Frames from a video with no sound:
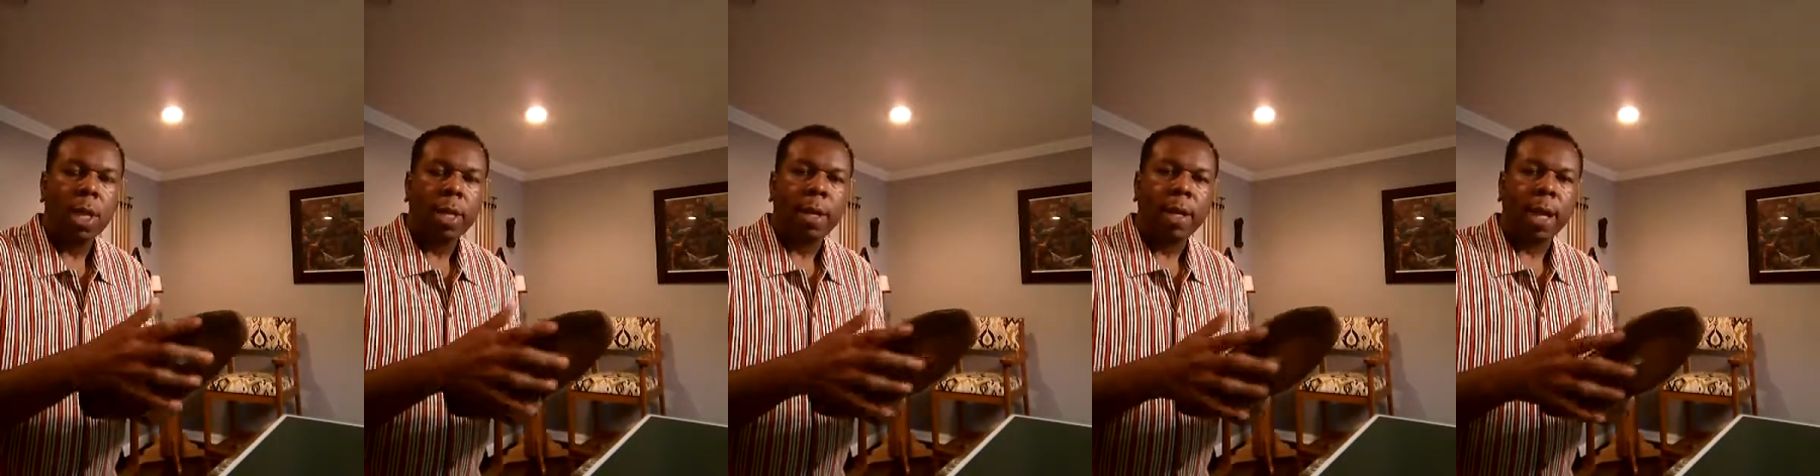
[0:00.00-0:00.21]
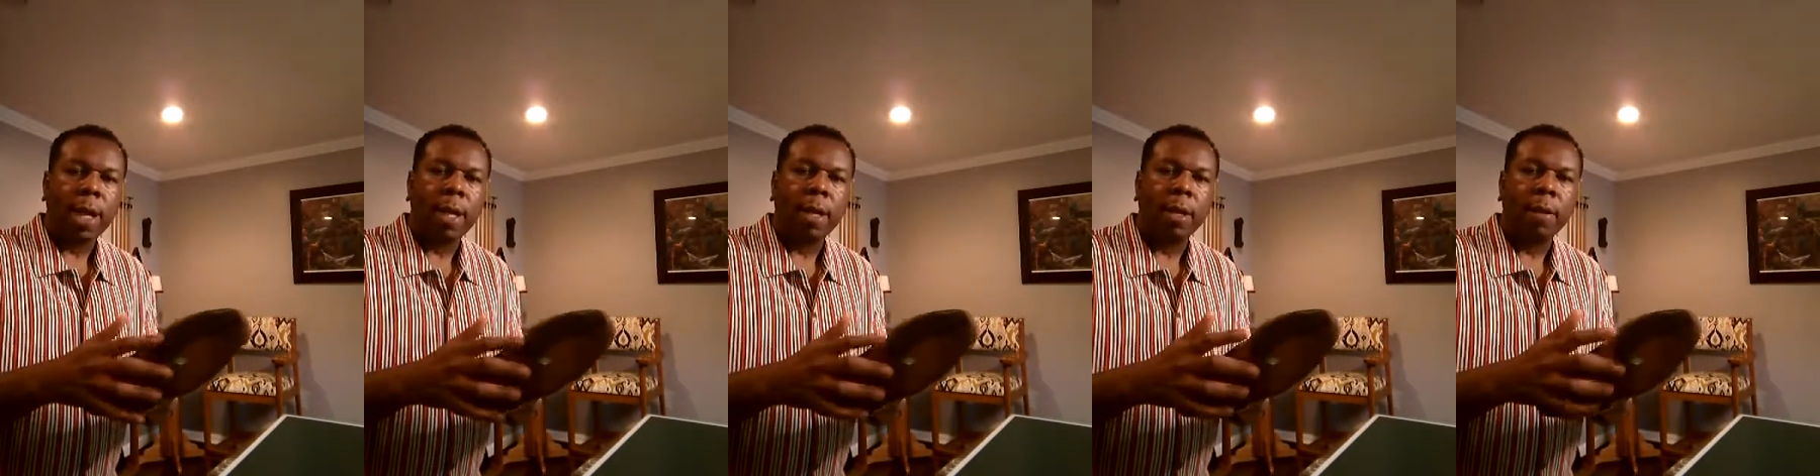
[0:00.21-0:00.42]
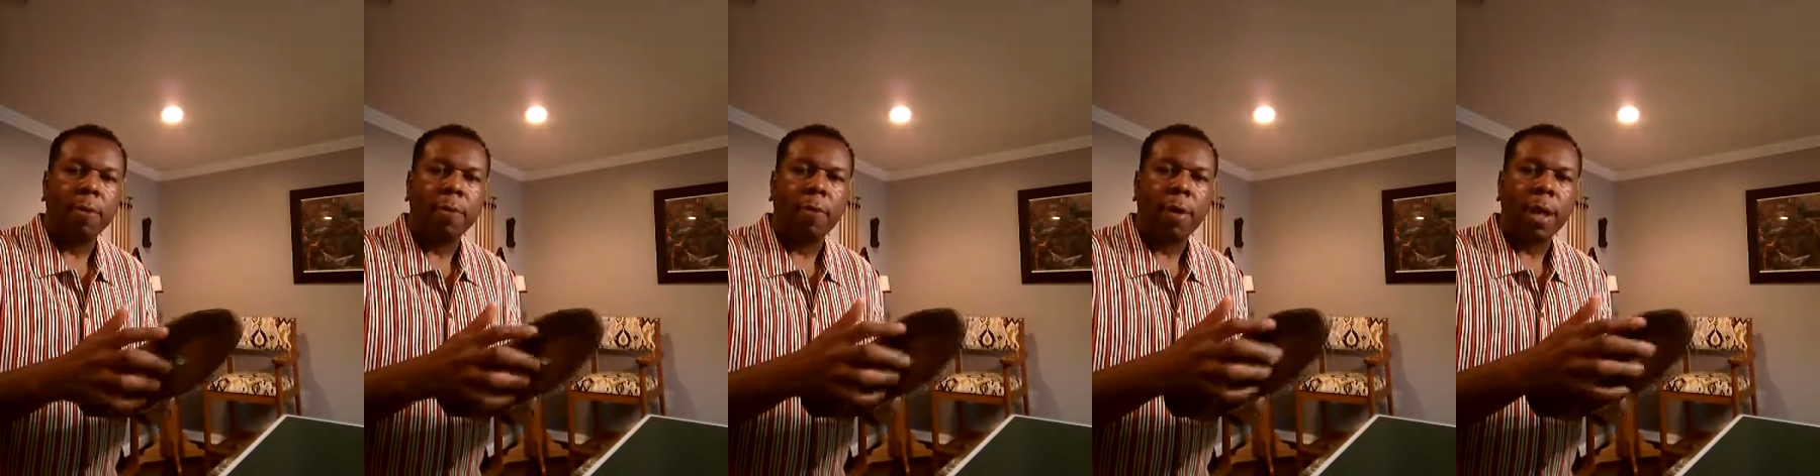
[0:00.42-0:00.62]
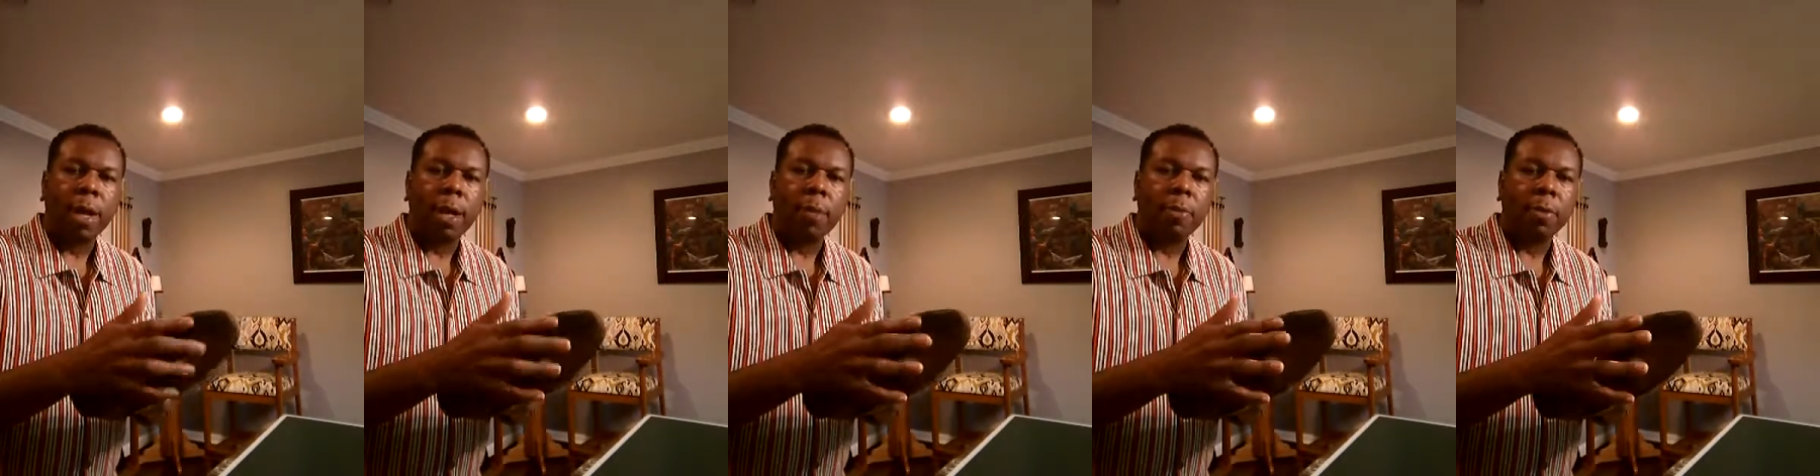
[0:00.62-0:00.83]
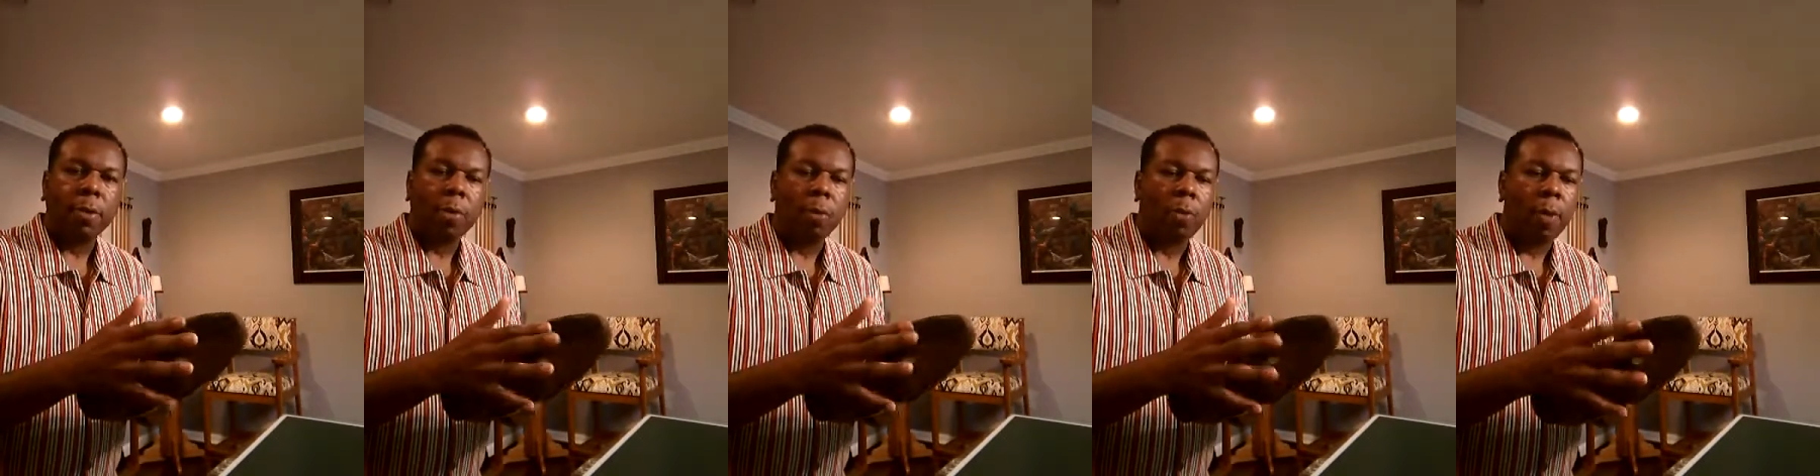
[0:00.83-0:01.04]
that had
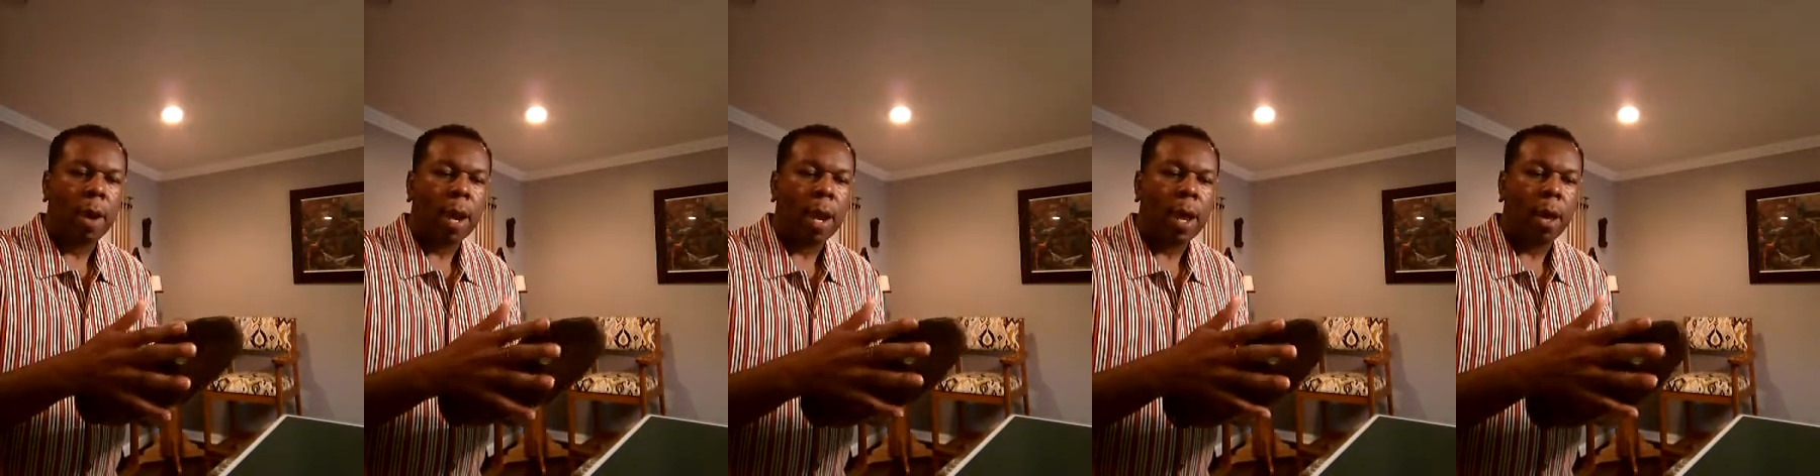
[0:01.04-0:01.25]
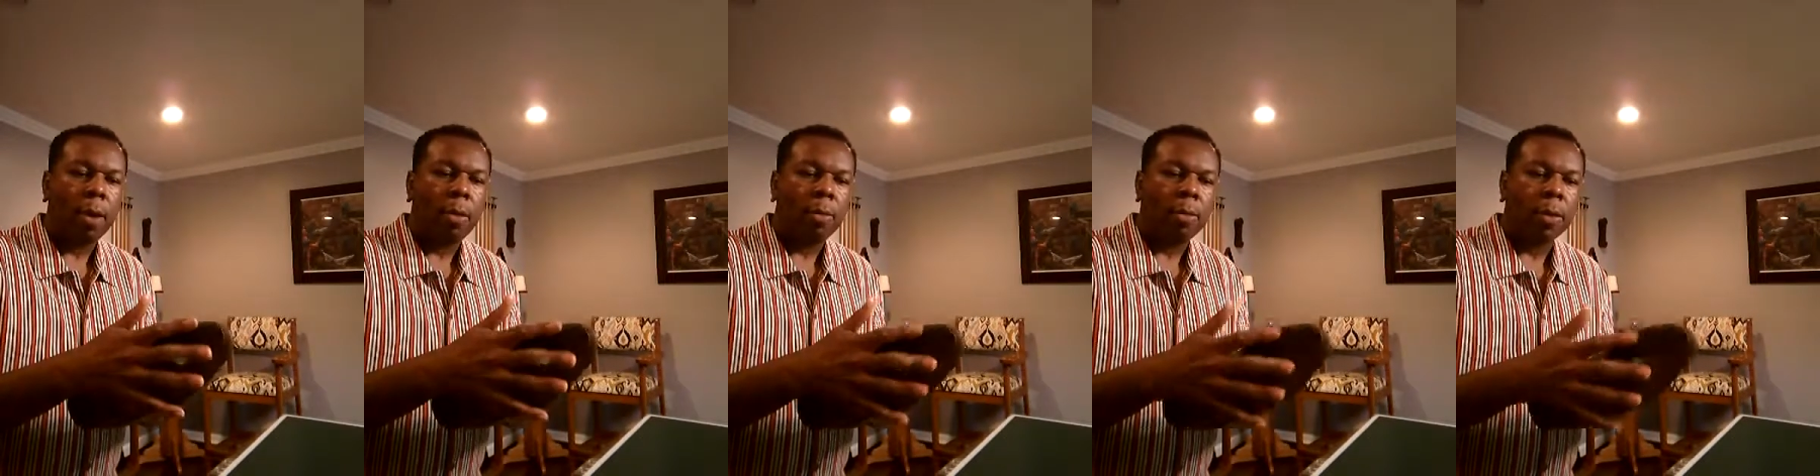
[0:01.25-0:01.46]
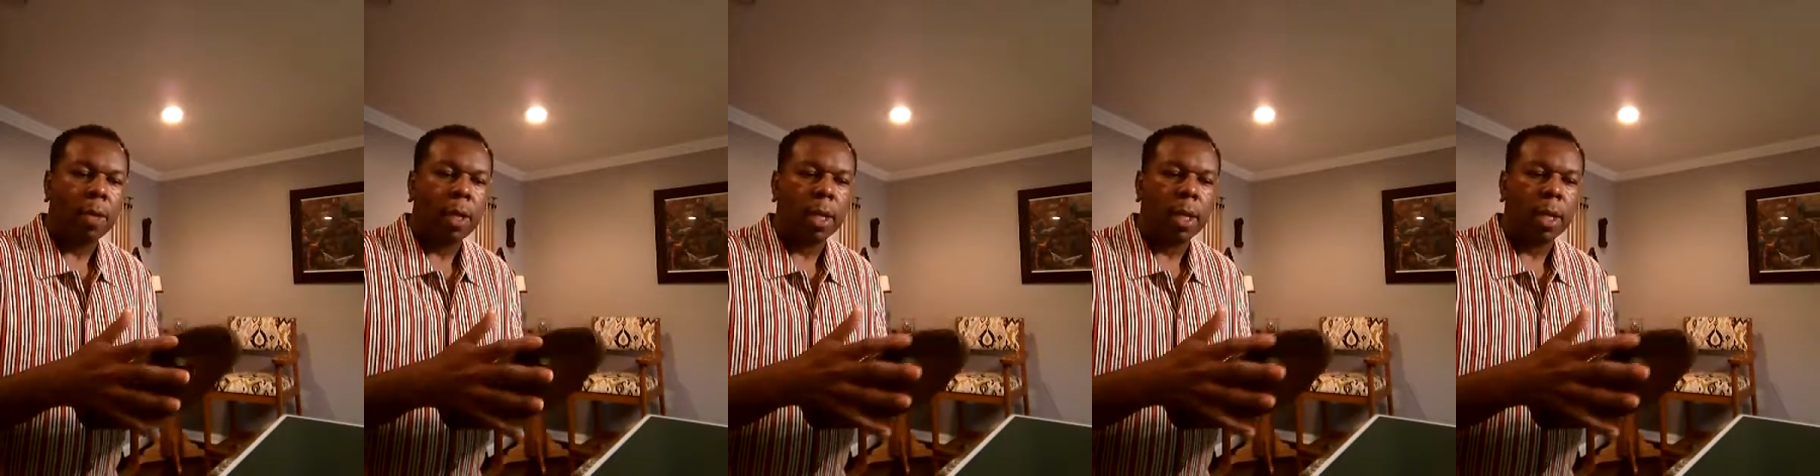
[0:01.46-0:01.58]
developed around